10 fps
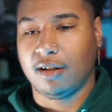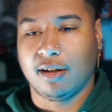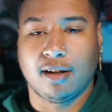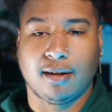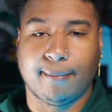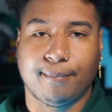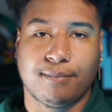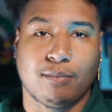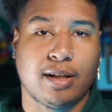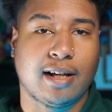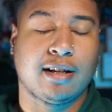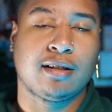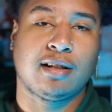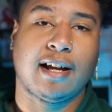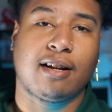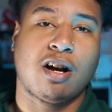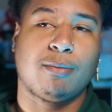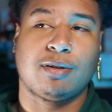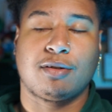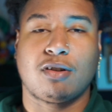Um, but yeah, like,
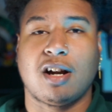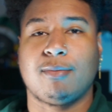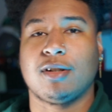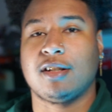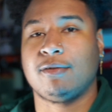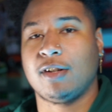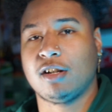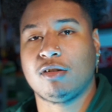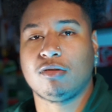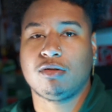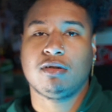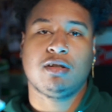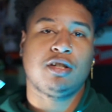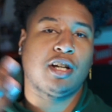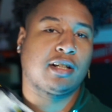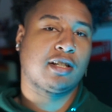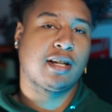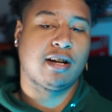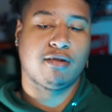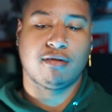comment, subscribe on this video. Check this
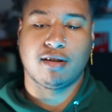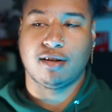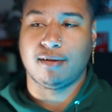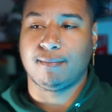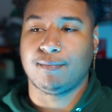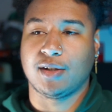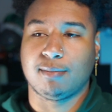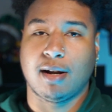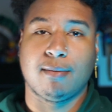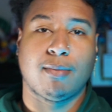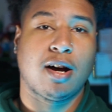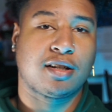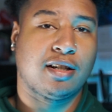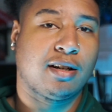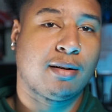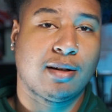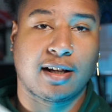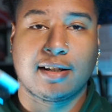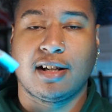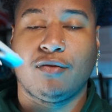out. Um, this is my unboxing. Like
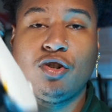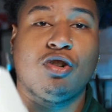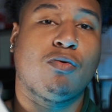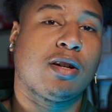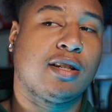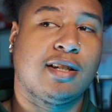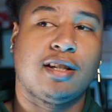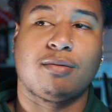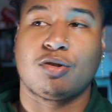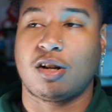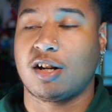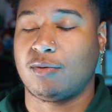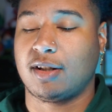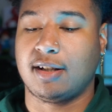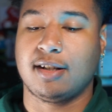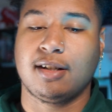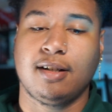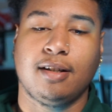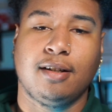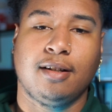I said, if you do want to see some shots with this,
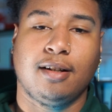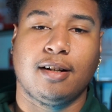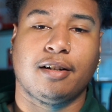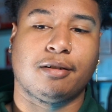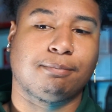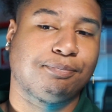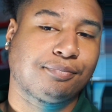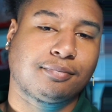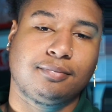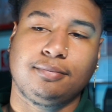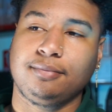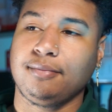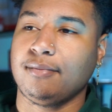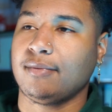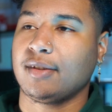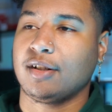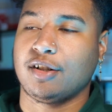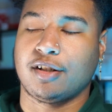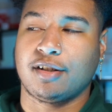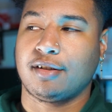um,
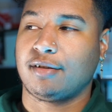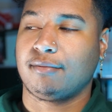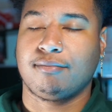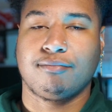just